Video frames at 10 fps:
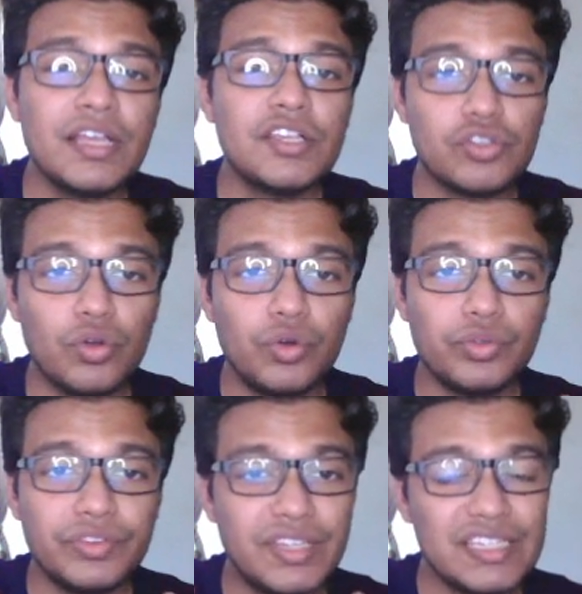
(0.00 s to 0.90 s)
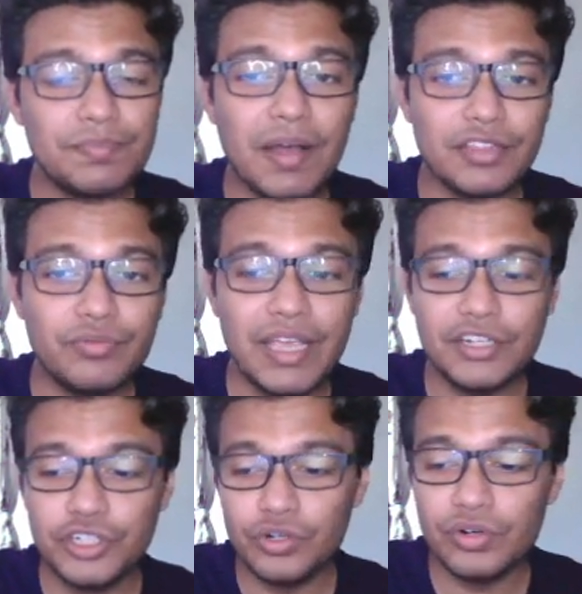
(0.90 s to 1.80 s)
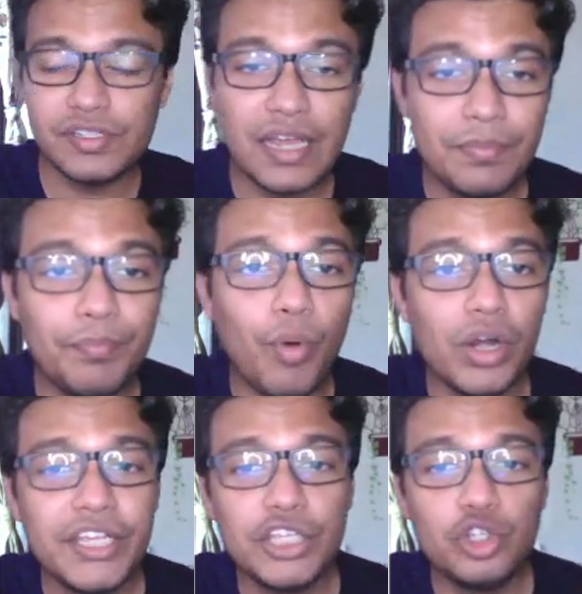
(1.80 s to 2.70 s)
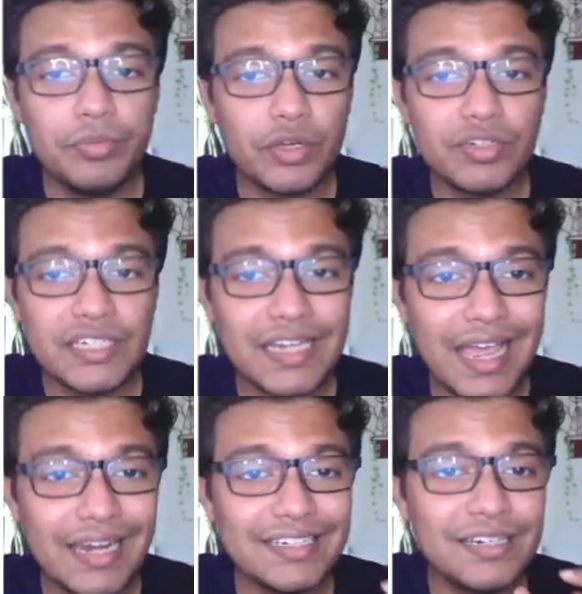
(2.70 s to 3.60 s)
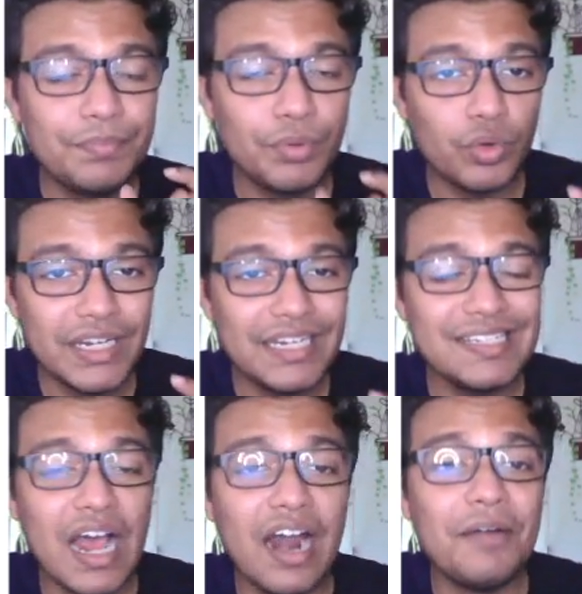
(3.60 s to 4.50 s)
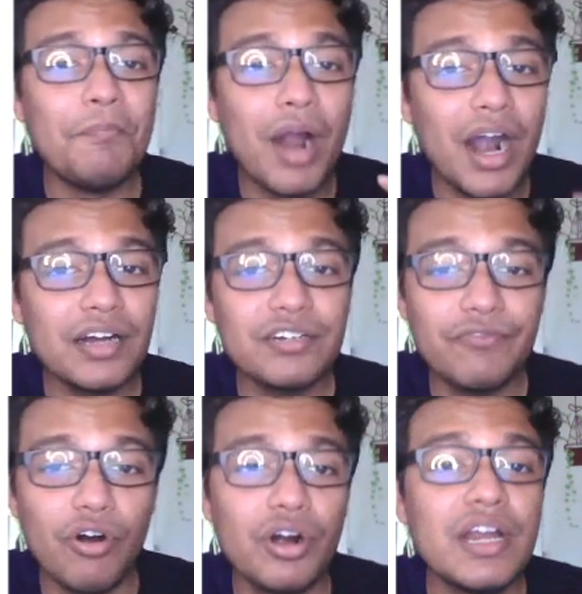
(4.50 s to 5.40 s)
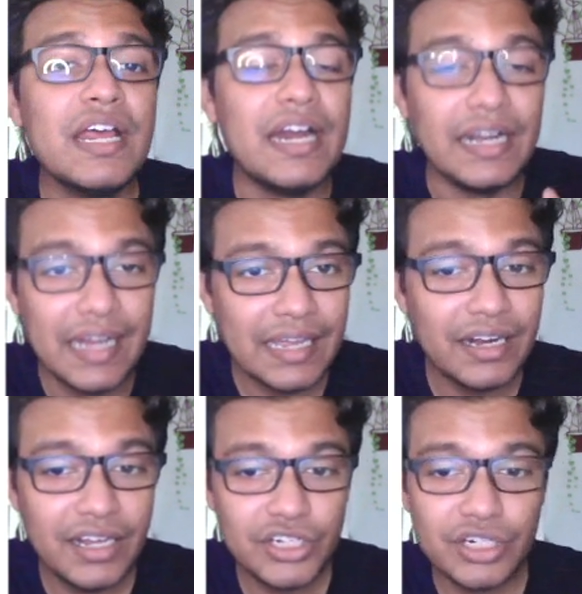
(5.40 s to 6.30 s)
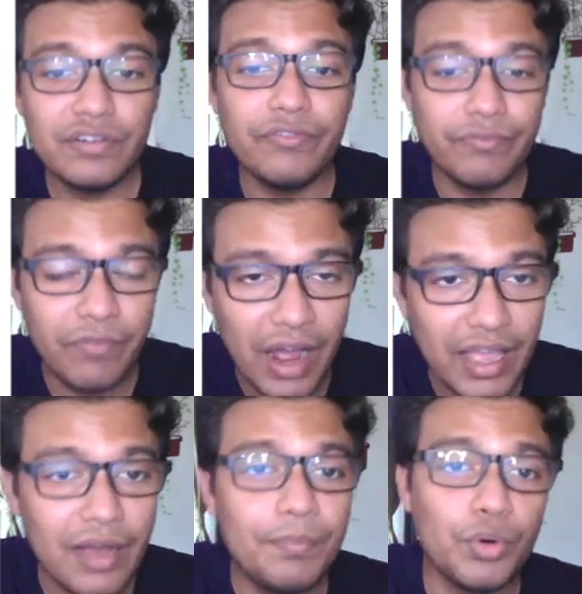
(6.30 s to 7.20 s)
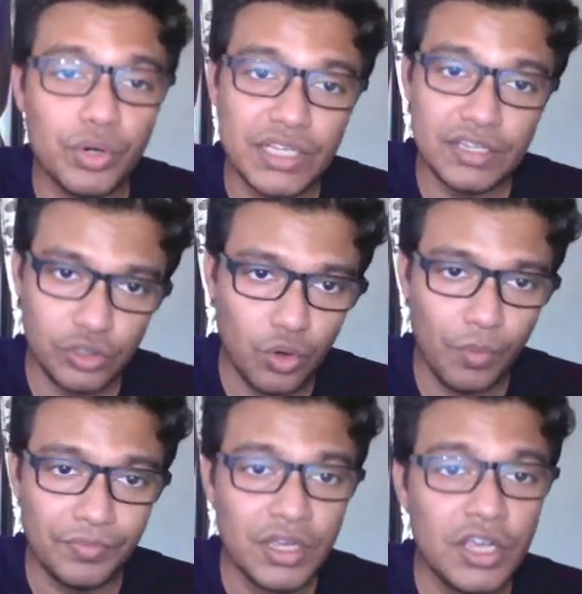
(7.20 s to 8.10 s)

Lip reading: So this pathway ensures that polyubiquitinated proteins are marked for degradation via proteasome.